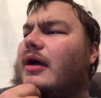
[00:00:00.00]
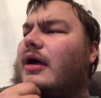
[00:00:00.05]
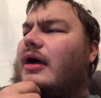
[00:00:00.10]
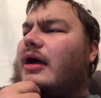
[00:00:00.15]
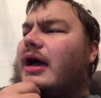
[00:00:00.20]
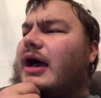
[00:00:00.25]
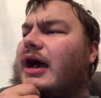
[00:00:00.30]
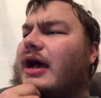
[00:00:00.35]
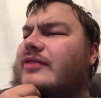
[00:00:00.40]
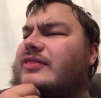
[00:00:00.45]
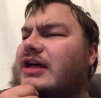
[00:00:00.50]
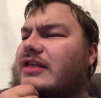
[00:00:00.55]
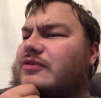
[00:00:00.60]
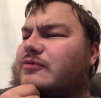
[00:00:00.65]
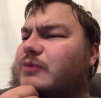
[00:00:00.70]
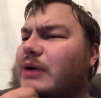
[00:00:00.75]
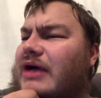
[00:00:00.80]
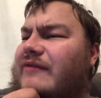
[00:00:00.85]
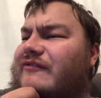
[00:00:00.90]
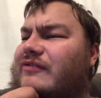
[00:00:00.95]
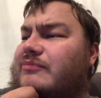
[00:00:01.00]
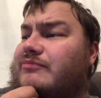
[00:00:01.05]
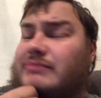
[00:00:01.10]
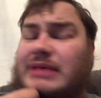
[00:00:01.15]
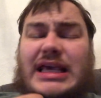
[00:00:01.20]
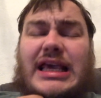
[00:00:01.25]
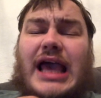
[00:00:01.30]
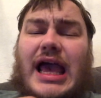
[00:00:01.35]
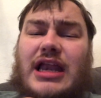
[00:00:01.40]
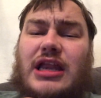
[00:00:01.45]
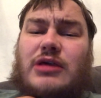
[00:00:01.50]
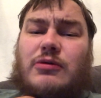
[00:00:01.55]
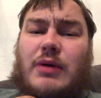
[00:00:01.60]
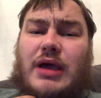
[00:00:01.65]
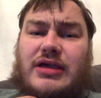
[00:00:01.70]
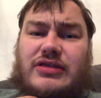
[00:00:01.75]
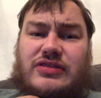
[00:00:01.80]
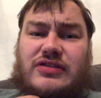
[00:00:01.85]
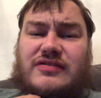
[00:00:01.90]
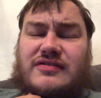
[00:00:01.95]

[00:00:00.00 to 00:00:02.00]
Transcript: that's where, for me anyway, the